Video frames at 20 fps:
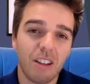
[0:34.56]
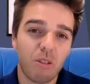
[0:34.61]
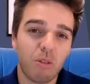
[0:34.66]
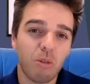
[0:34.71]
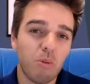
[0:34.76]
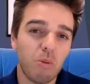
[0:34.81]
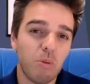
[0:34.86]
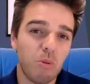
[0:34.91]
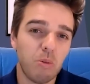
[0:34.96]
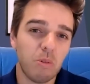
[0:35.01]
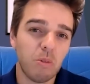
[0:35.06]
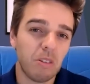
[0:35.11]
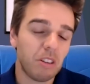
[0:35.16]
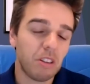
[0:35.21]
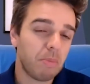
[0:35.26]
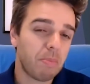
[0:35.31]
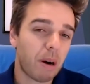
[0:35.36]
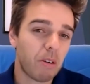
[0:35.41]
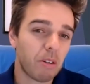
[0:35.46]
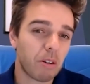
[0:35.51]
to
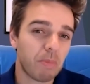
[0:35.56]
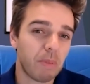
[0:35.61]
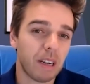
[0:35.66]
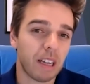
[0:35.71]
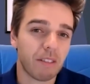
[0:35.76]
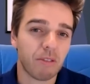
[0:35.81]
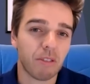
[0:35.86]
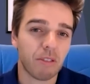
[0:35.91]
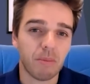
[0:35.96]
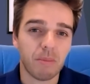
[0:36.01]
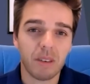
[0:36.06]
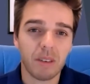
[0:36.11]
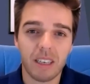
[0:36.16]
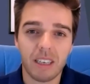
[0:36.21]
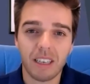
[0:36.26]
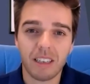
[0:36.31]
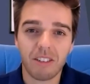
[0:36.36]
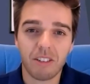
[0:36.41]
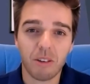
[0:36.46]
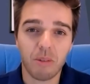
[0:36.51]
the Power Platform.
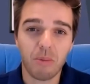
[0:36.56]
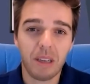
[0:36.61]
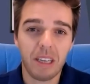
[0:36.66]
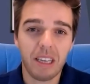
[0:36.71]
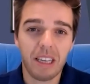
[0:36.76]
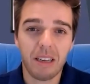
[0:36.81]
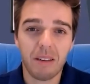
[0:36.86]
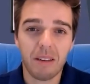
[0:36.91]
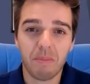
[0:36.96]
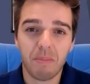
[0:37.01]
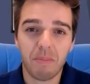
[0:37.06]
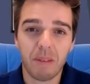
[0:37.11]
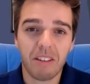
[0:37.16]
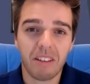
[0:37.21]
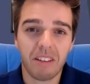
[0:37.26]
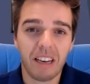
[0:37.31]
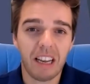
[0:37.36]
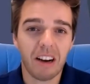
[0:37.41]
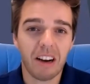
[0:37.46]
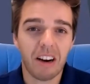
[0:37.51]
So we
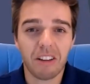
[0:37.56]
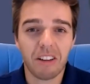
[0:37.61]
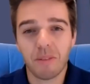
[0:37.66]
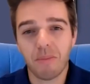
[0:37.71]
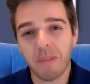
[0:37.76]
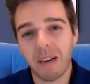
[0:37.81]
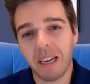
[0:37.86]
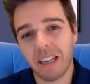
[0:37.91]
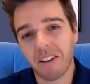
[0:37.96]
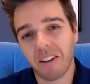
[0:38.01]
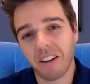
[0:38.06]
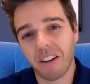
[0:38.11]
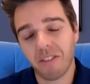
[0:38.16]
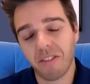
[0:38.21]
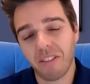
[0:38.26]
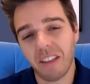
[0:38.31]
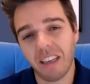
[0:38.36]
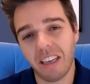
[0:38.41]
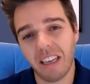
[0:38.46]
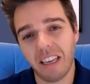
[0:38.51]
basically automate all
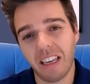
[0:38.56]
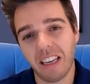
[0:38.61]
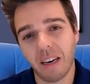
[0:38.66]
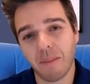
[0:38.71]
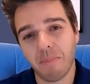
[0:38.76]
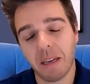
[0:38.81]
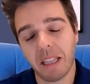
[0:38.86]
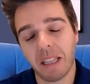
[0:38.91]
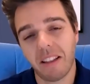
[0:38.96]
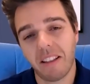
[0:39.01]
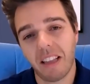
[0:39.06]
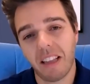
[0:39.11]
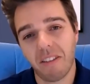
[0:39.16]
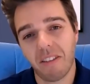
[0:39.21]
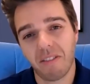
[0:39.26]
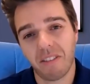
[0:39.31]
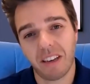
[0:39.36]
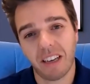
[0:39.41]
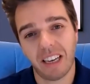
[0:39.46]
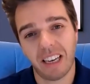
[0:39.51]
of the repetitive